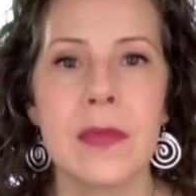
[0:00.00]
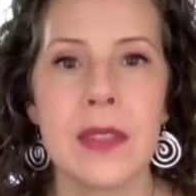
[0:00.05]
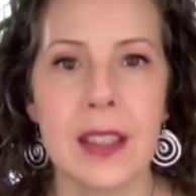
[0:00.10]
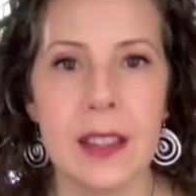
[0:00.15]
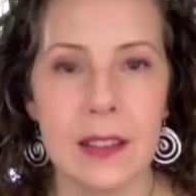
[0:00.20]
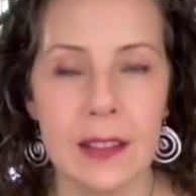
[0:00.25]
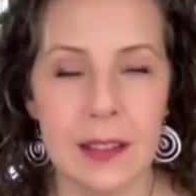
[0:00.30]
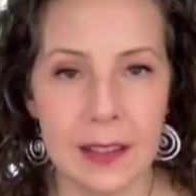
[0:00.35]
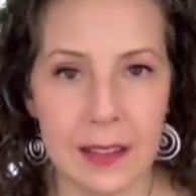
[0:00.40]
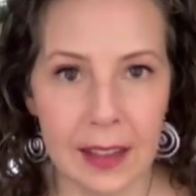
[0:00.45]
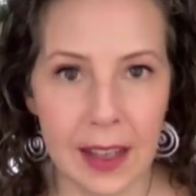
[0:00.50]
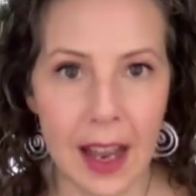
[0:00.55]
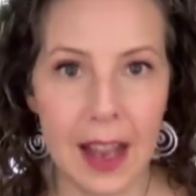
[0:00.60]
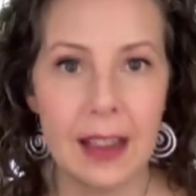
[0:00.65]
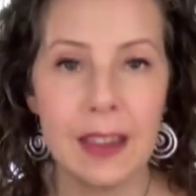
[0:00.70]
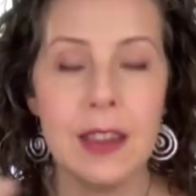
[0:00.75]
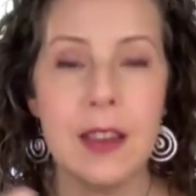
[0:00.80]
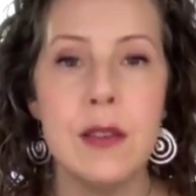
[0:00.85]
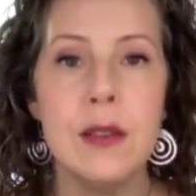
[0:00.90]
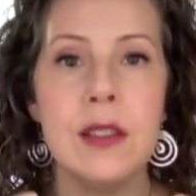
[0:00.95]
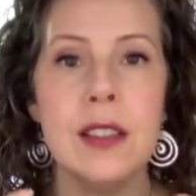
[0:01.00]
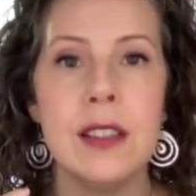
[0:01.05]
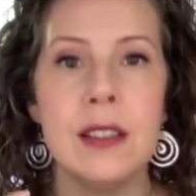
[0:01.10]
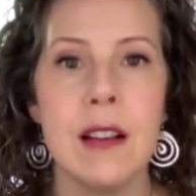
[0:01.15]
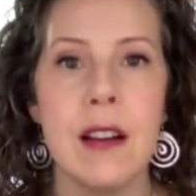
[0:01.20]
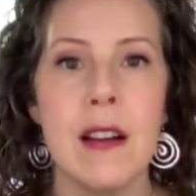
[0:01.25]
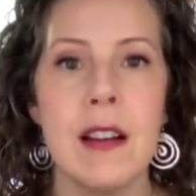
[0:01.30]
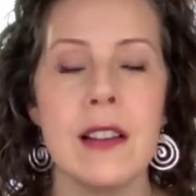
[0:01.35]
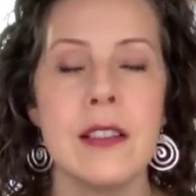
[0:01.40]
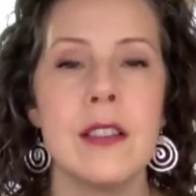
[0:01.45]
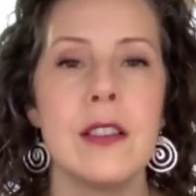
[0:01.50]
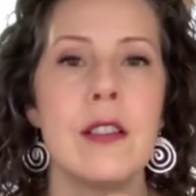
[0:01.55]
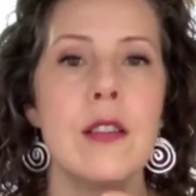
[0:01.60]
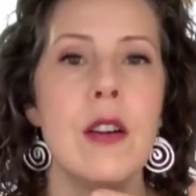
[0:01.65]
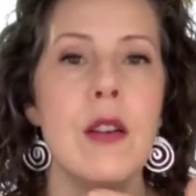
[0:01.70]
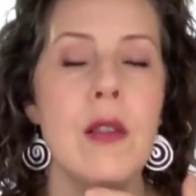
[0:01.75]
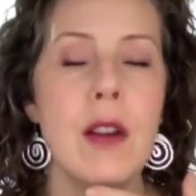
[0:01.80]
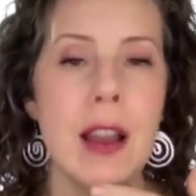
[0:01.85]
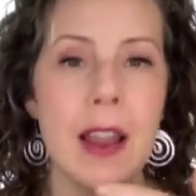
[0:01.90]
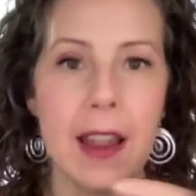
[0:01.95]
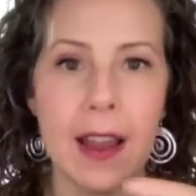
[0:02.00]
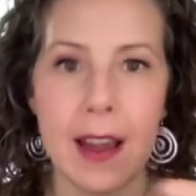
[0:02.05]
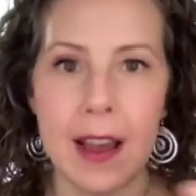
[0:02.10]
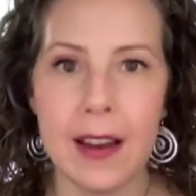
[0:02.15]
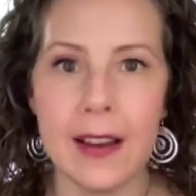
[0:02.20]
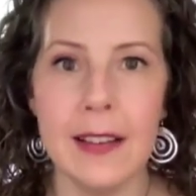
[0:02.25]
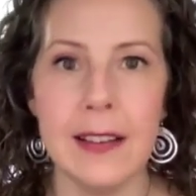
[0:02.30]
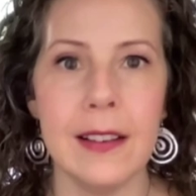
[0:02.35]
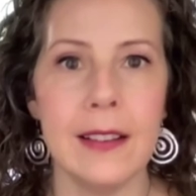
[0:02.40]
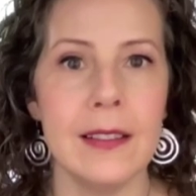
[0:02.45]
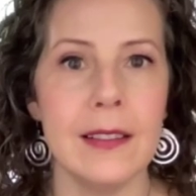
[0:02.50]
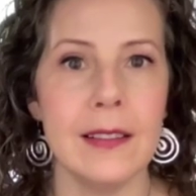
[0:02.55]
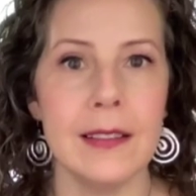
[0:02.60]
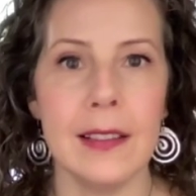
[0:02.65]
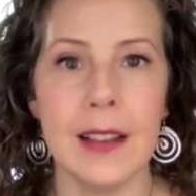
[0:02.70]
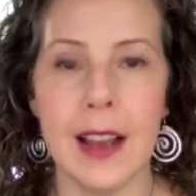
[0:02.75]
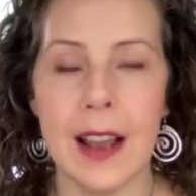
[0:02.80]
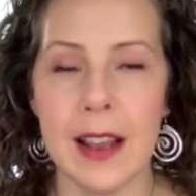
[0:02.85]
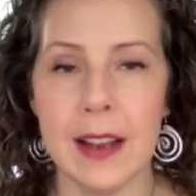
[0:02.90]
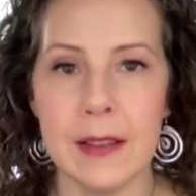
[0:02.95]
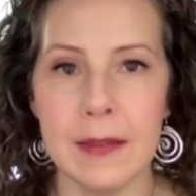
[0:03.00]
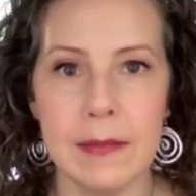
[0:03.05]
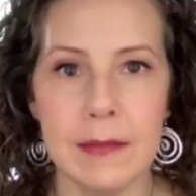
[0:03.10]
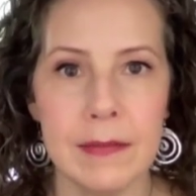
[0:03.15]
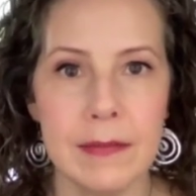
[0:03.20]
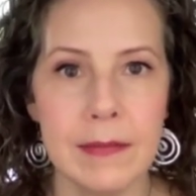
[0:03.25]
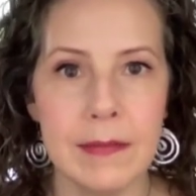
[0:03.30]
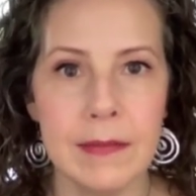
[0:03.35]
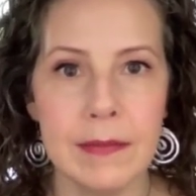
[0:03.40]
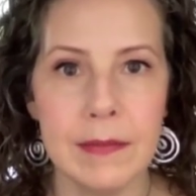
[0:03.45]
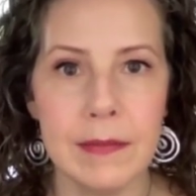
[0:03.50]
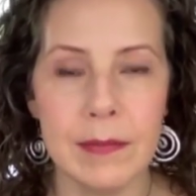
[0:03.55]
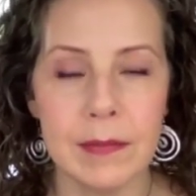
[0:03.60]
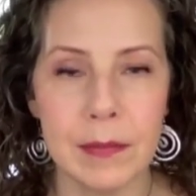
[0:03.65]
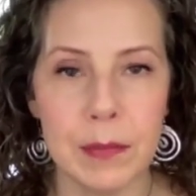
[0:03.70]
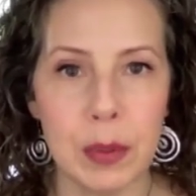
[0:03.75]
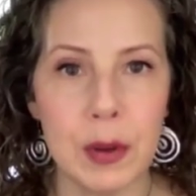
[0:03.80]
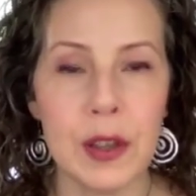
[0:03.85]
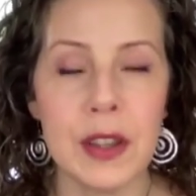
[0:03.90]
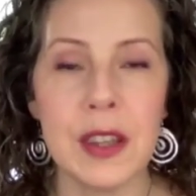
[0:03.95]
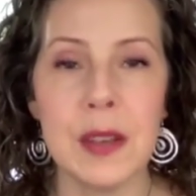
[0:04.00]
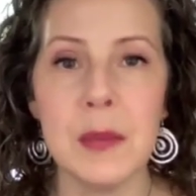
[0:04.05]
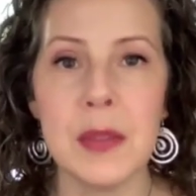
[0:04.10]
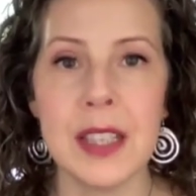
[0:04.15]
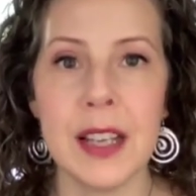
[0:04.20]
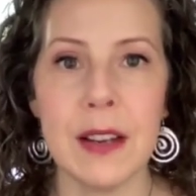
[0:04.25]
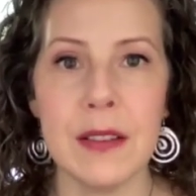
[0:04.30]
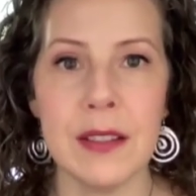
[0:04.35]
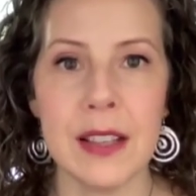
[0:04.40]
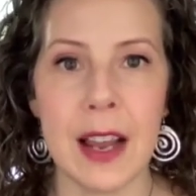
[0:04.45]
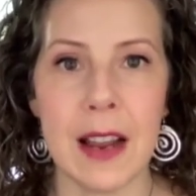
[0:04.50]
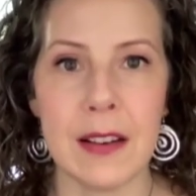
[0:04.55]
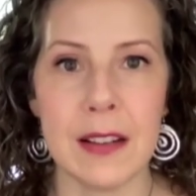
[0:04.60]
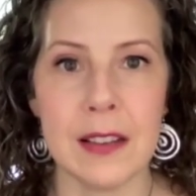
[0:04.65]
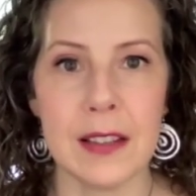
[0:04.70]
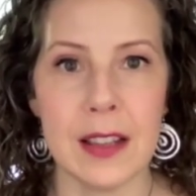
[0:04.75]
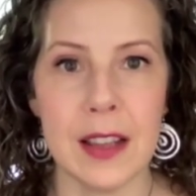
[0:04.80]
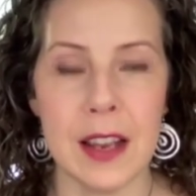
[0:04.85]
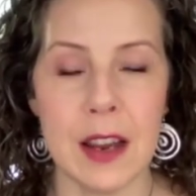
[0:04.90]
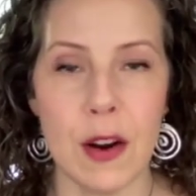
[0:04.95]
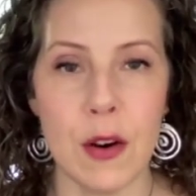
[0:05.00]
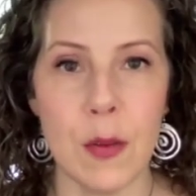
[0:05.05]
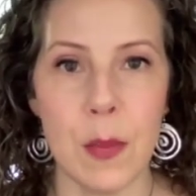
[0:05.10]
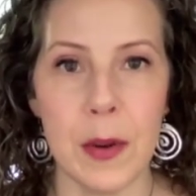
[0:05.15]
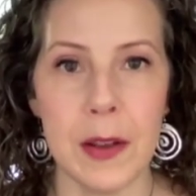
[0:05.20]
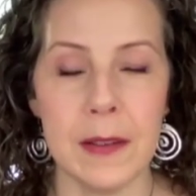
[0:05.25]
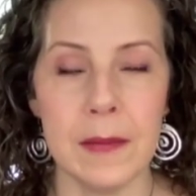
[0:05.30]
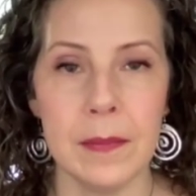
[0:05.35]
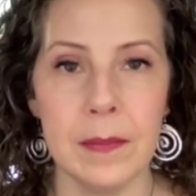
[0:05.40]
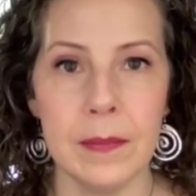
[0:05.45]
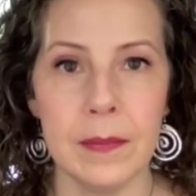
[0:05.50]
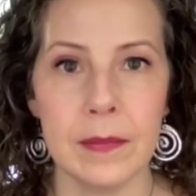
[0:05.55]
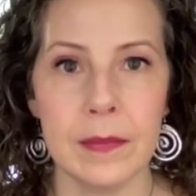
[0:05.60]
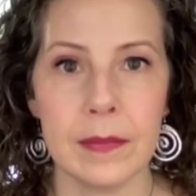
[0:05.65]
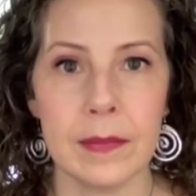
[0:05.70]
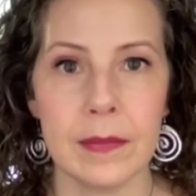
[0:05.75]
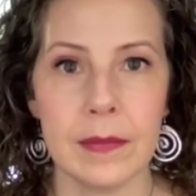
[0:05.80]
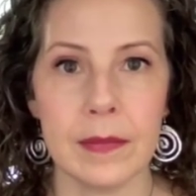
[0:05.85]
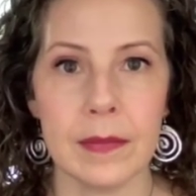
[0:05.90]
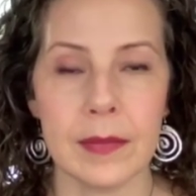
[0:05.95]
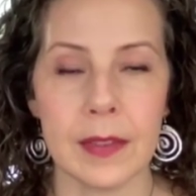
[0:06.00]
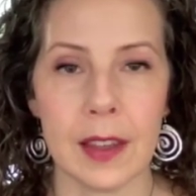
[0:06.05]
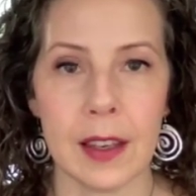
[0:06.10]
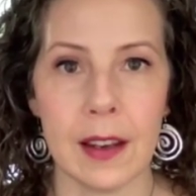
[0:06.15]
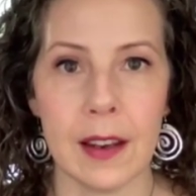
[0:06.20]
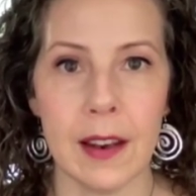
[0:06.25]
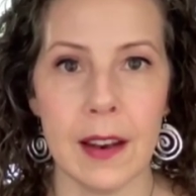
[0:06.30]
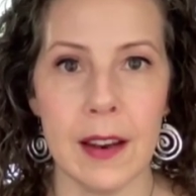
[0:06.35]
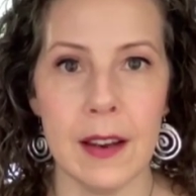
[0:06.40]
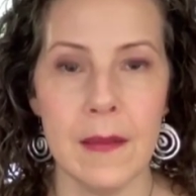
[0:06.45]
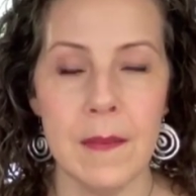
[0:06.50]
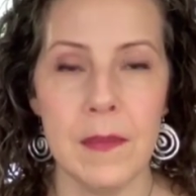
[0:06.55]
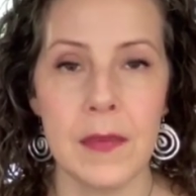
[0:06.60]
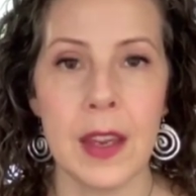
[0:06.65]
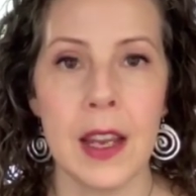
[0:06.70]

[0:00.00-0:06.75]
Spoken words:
let those thoughts go ahead and put themselves out into the open, okay?